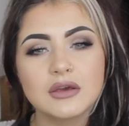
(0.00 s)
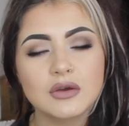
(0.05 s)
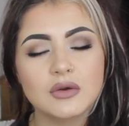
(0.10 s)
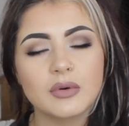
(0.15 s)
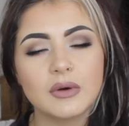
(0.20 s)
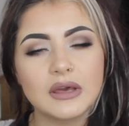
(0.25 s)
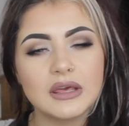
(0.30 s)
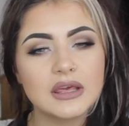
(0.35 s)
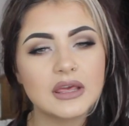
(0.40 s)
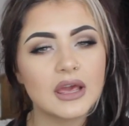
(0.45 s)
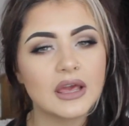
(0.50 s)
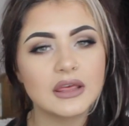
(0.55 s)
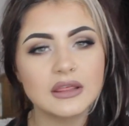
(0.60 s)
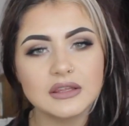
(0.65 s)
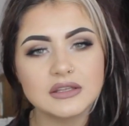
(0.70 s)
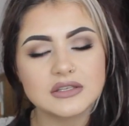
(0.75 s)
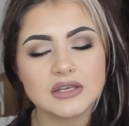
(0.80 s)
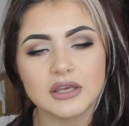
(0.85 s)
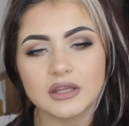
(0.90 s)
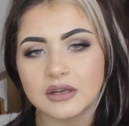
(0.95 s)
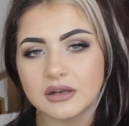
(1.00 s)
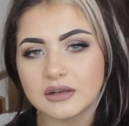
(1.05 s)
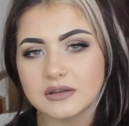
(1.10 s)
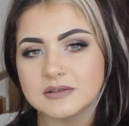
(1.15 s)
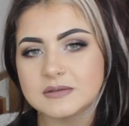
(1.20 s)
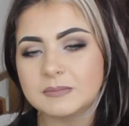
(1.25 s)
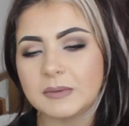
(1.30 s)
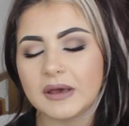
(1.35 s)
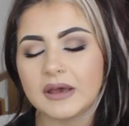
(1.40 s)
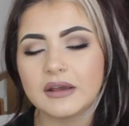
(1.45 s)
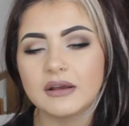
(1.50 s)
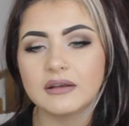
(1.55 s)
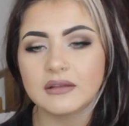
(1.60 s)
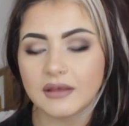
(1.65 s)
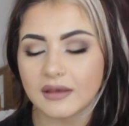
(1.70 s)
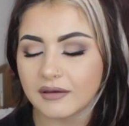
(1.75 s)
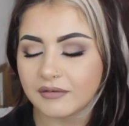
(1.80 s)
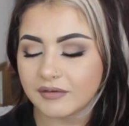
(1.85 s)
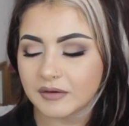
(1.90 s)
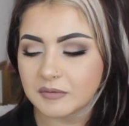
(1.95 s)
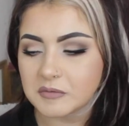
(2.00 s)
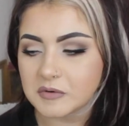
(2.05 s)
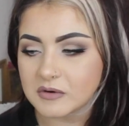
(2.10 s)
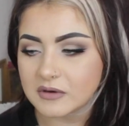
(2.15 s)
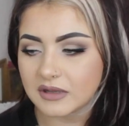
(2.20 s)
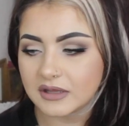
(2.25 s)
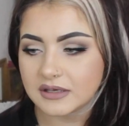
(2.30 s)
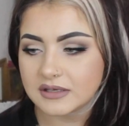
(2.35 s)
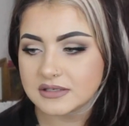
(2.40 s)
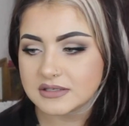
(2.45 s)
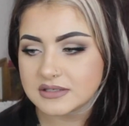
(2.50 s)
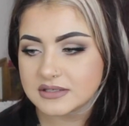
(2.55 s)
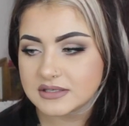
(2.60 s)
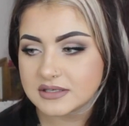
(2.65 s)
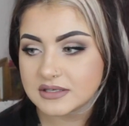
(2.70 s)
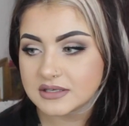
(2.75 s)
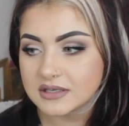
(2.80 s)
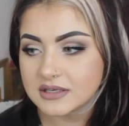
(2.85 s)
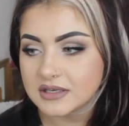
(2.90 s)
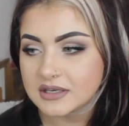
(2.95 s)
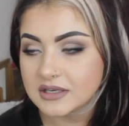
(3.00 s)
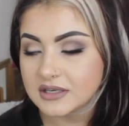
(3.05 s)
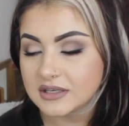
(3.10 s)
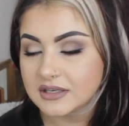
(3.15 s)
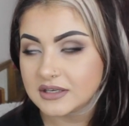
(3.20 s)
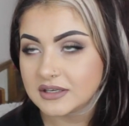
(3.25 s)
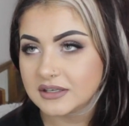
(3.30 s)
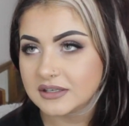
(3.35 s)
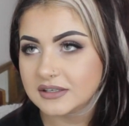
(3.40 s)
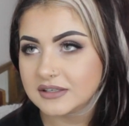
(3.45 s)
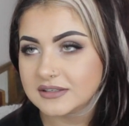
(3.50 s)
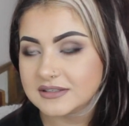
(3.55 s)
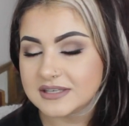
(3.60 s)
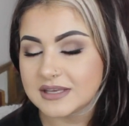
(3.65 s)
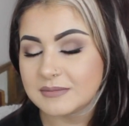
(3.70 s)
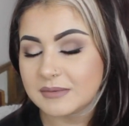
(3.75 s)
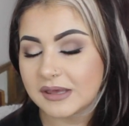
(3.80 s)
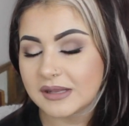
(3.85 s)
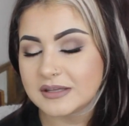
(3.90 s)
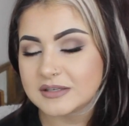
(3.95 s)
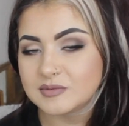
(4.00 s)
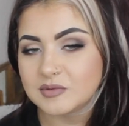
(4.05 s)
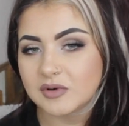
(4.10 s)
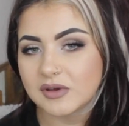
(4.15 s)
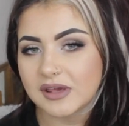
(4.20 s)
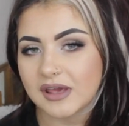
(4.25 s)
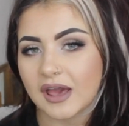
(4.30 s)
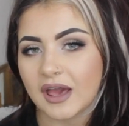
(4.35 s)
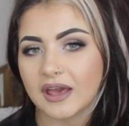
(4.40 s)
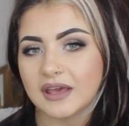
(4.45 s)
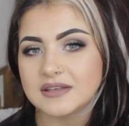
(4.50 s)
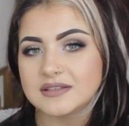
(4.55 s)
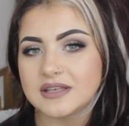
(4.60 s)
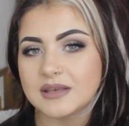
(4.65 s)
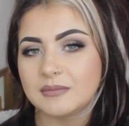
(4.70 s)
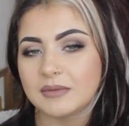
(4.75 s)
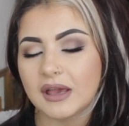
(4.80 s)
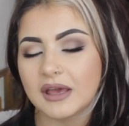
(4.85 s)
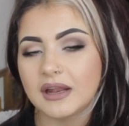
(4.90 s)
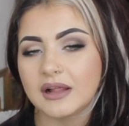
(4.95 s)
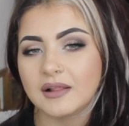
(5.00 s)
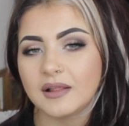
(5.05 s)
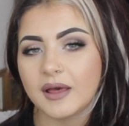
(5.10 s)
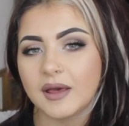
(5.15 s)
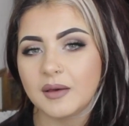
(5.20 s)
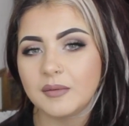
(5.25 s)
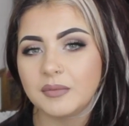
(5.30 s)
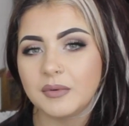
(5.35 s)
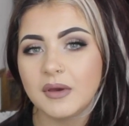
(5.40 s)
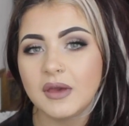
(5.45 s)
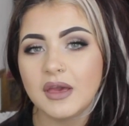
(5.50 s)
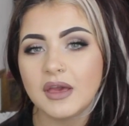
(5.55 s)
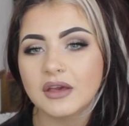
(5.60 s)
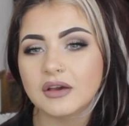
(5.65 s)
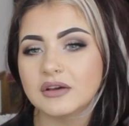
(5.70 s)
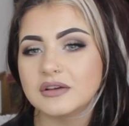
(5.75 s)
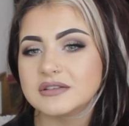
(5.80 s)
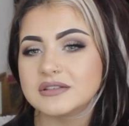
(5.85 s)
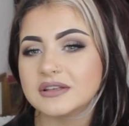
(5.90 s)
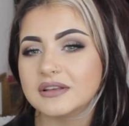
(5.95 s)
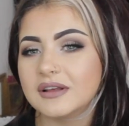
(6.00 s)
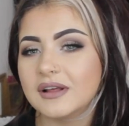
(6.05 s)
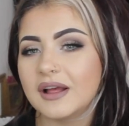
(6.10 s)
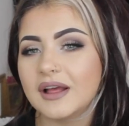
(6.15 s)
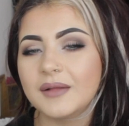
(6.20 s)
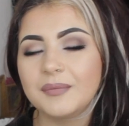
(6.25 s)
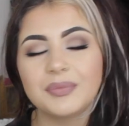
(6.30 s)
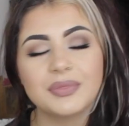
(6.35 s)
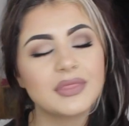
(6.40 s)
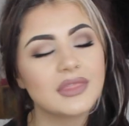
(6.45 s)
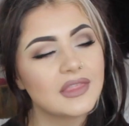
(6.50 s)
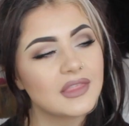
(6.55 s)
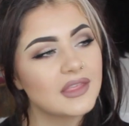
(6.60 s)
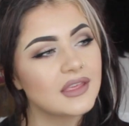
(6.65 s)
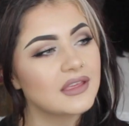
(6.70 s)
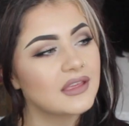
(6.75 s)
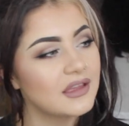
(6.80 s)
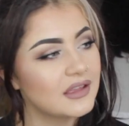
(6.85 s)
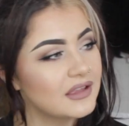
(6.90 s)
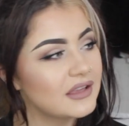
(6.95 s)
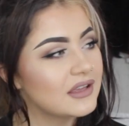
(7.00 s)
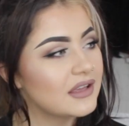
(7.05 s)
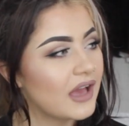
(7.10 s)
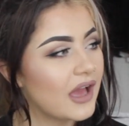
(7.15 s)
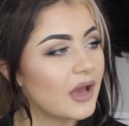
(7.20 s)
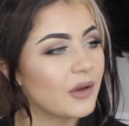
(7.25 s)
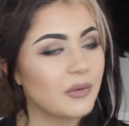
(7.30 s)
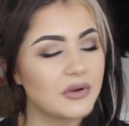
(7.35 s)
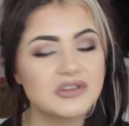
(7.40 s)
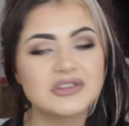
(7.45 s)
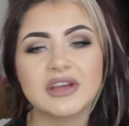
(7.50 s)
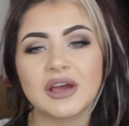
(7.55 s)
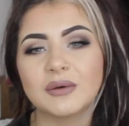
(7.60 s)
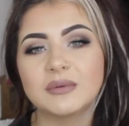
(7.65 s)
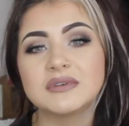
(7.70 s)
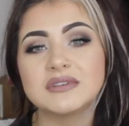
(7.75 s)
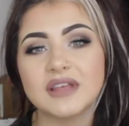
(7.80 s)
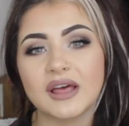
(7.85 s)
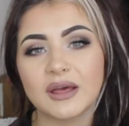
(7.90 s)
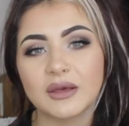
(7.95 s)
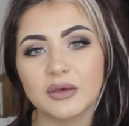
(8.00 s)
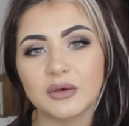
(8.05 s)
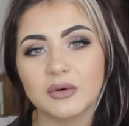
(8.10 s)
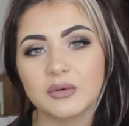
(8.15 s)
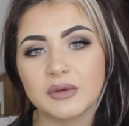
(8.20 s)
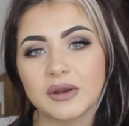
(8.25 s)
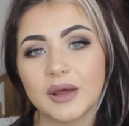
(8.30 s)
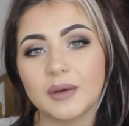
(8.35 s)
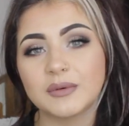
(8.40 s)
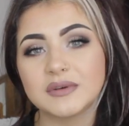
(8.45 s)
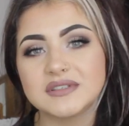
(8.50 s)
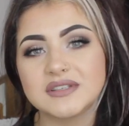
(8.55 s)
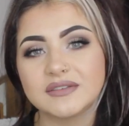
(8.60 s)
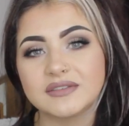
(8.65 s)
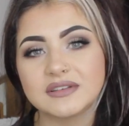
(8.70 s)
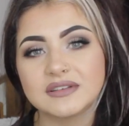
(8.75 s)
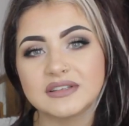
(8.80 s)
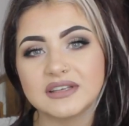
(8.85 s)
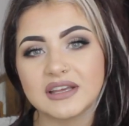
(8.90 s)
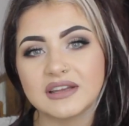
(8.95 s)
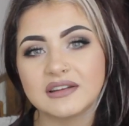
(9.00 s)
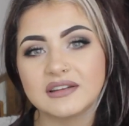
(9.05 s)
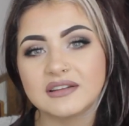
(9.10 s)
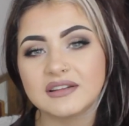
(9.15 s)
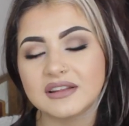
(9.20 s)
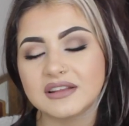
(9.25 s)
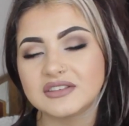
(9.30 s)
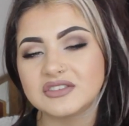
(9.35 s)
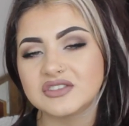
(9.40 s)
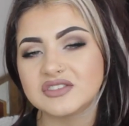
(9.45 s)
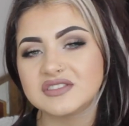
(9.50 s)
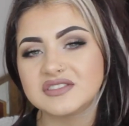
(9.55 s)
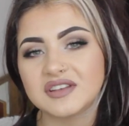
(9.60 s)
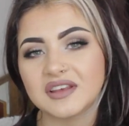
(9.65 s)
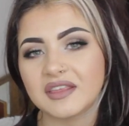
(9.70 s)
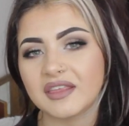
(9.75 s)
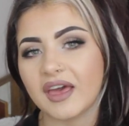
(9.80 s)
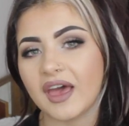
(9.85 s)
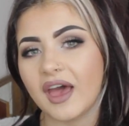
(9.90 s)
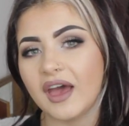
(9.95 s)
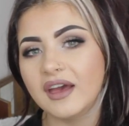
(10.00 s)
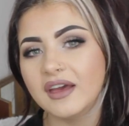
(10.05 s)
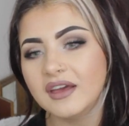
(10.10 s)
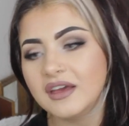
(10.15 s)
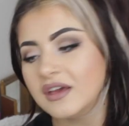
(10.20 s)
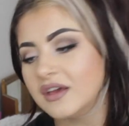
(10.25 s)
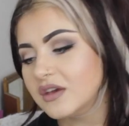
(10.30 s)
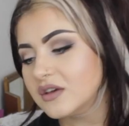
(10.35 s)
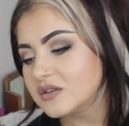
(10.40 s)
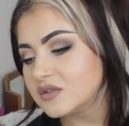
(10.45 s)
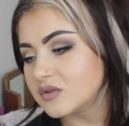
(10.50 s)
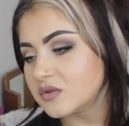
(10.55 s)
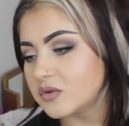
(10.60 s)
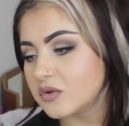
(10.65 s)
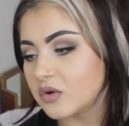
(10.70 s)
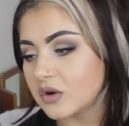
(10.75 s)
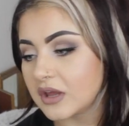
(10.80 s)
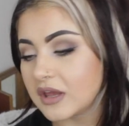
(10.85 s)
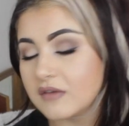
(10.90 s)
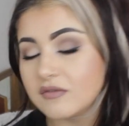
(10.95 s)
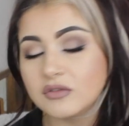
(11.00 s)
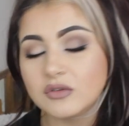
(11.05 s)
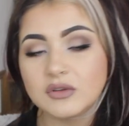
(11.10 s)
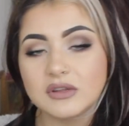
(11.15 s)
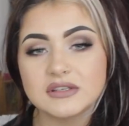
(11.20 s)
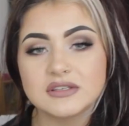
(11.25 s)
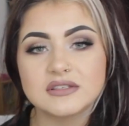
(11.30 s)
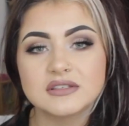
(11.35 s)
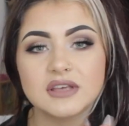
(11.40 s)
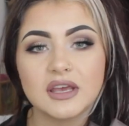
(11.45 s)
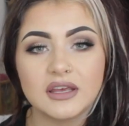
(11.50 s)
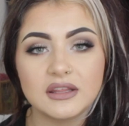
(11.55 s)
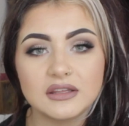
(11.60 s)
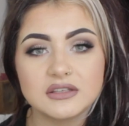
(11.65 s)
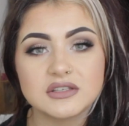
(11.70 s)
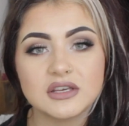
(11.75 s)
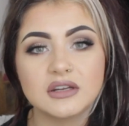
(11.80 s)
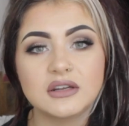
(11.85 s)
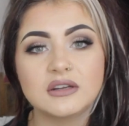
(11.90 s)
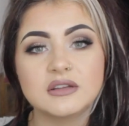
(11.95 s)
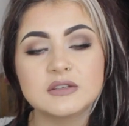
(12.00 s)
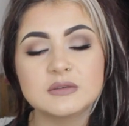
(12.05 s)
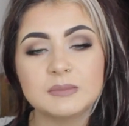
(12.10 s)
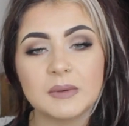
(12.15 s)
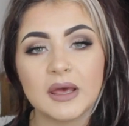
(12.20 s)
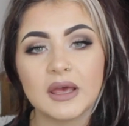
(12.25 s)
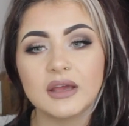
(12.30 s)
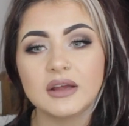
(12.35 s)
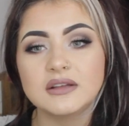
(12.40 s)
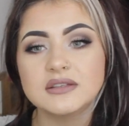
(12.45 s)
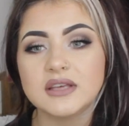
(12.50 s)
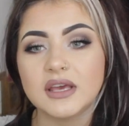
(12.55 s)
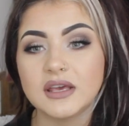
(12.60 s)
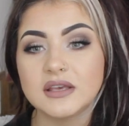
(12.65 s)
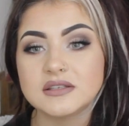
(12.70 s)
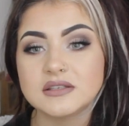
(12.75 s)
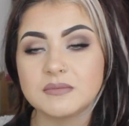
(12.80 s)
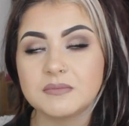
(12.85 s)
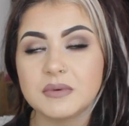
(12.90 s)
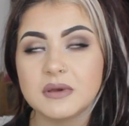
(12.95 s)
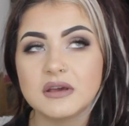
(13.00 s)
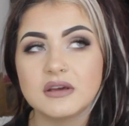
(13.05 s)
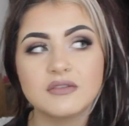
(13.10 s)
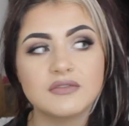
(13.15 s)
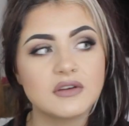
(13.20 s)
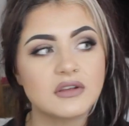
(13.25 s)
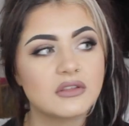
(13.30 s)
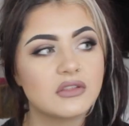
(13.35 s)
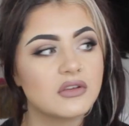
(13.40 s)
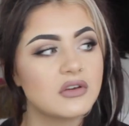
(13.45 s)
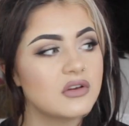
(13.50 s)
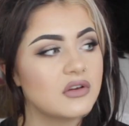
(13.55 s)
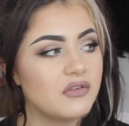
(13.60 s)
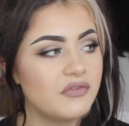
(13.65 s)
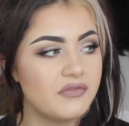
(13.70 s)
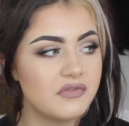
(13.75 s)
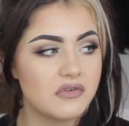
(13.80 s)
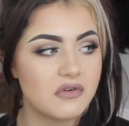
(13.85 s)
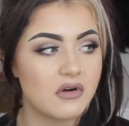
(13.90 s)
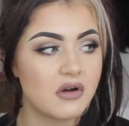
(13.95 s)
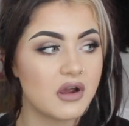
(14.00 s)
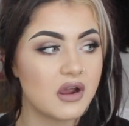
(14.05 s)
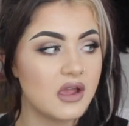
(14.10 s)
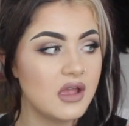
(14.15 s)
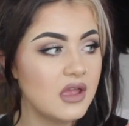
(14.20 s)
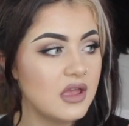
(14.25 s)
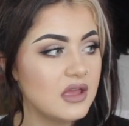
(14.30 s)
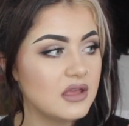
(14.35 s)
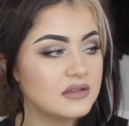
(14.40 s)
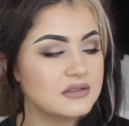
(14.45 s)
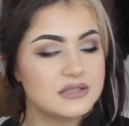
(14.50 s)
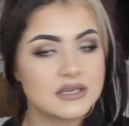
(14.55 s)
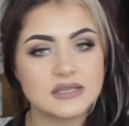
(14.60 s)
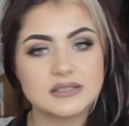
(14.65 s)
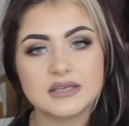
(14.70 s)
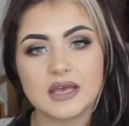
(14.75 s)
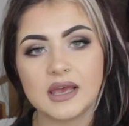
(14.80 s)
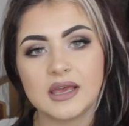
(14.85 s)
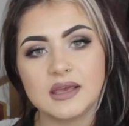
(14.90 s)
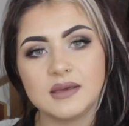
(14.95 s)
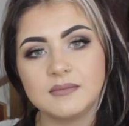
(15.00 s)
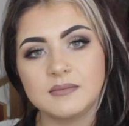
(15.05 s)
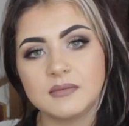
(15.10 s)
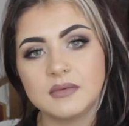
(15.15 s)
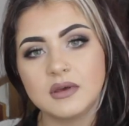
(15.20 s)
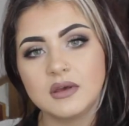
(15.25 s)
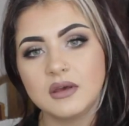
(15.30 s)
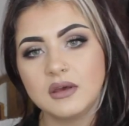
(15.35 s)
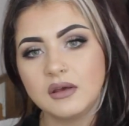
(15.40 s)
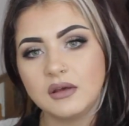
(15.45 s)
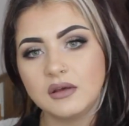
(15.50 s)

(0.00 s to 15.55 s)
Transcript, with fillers: quite Kylie Jenner inspired if I'm honest. Same kind of smoky eye, same kind of lip because I wish I was that cool when I was 17, let's just say that. So even though this is Kylie Jenner inspired, it's a perfect look for daytime,